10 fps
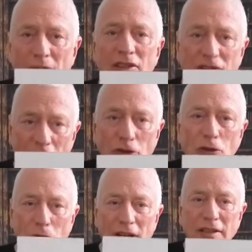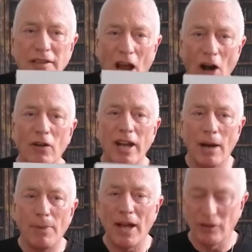the sigil is hurry
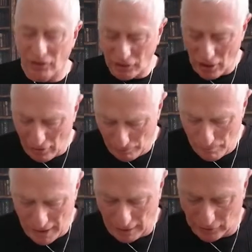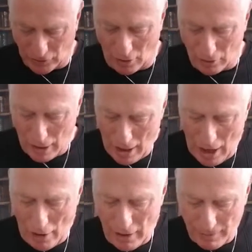up and serve me. So
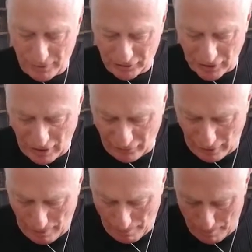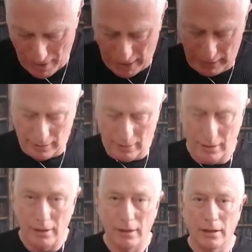hurry up and serve me.
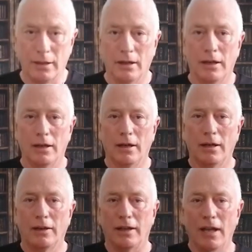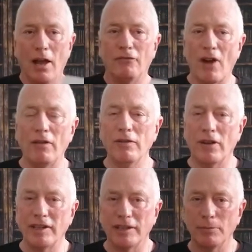There you go. Very,
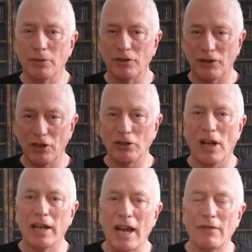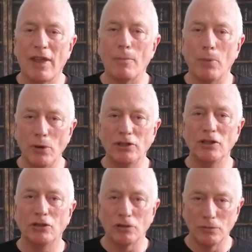very simple sigil. I'd have that
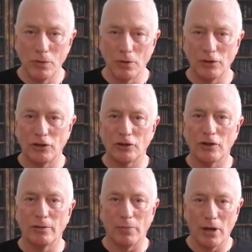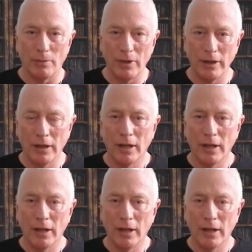pointing towards the barman,